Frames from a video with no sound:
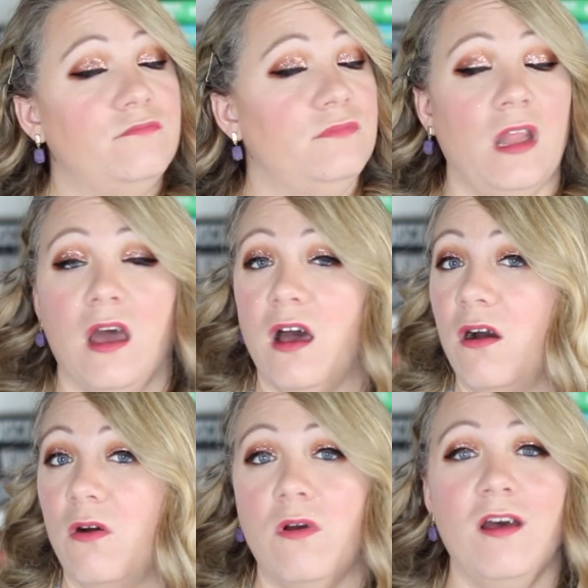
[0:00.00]

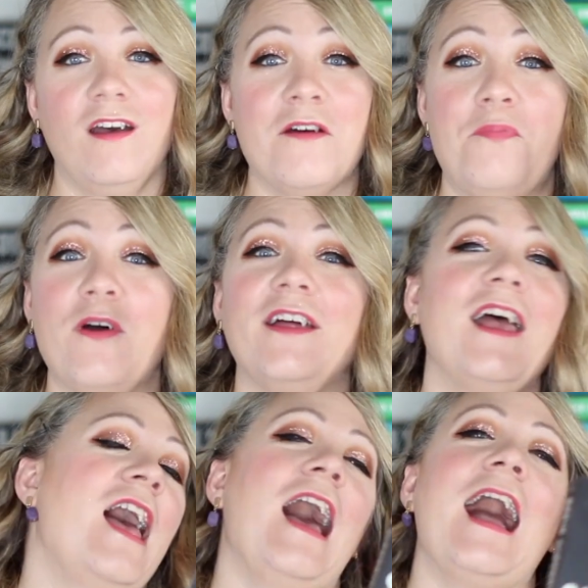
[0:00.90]
no. But
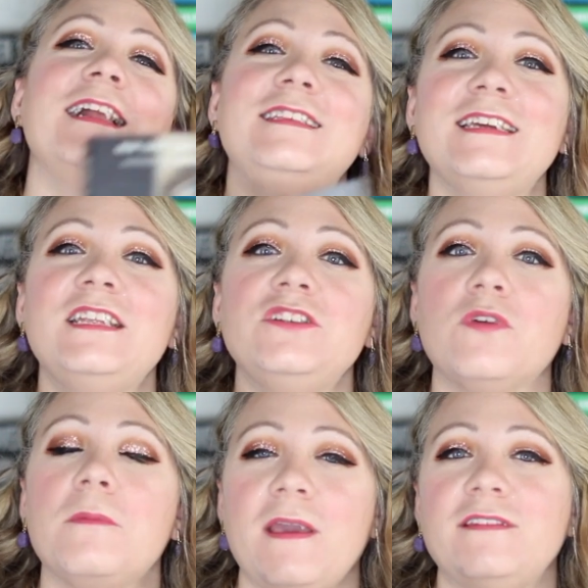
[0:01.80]
I did
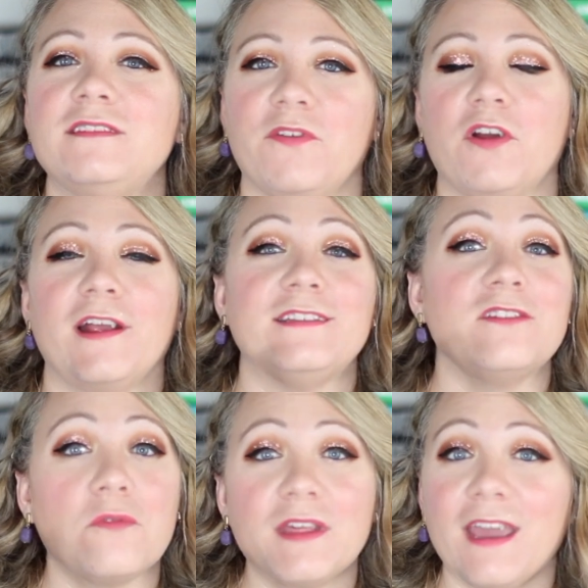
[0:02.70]
enjoy pieces of her. It's the
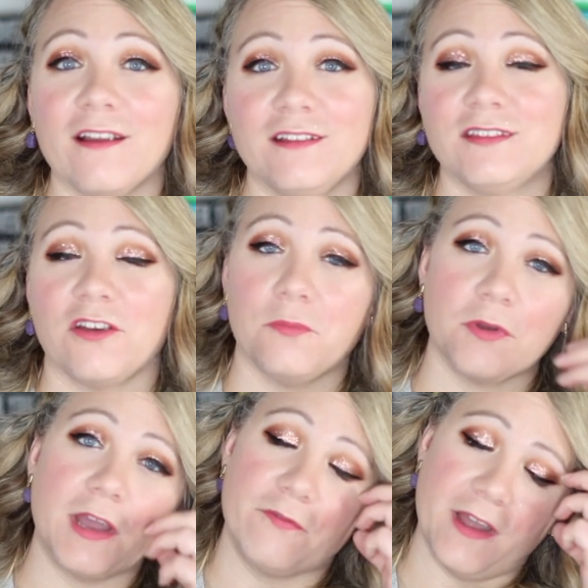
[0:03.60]
only Karen Slaughter
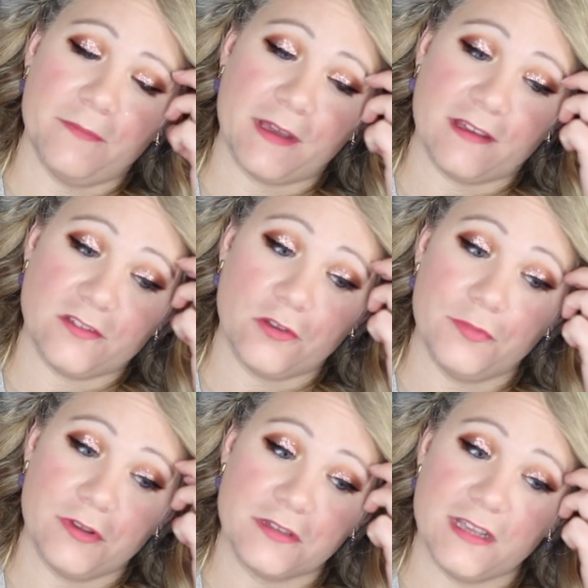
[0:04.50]
book I've read, because her
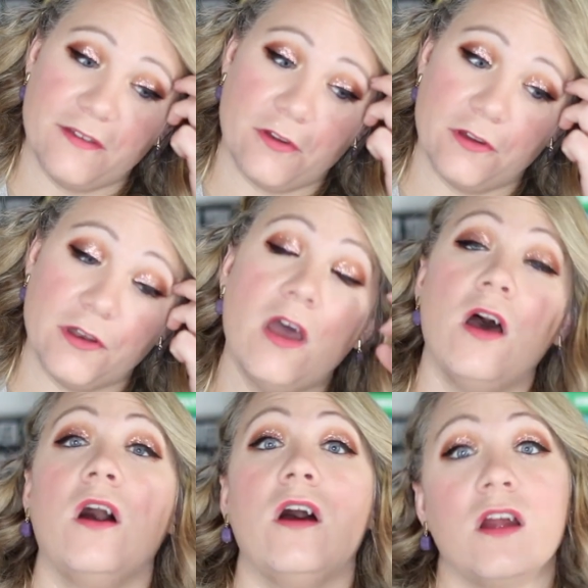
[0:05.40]
books I've heard
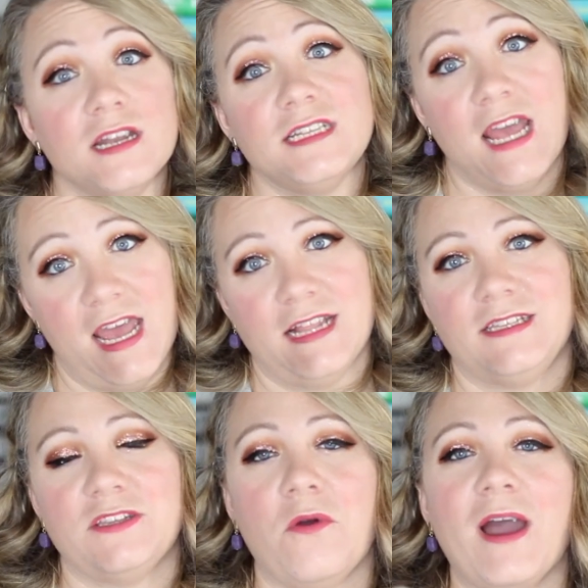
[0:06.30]
are intense.
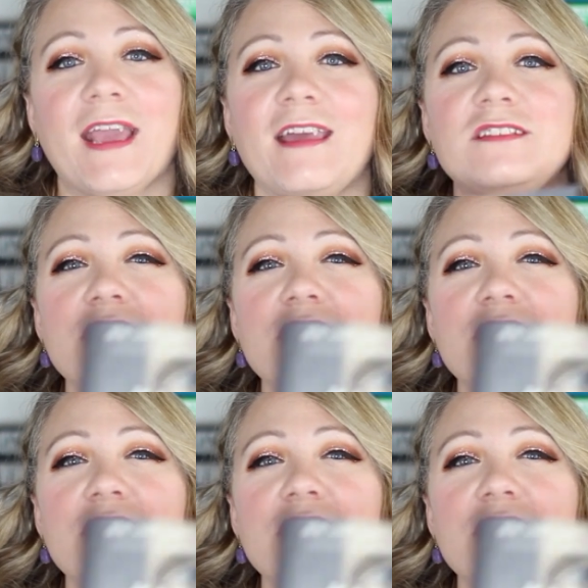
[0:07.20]
So I can't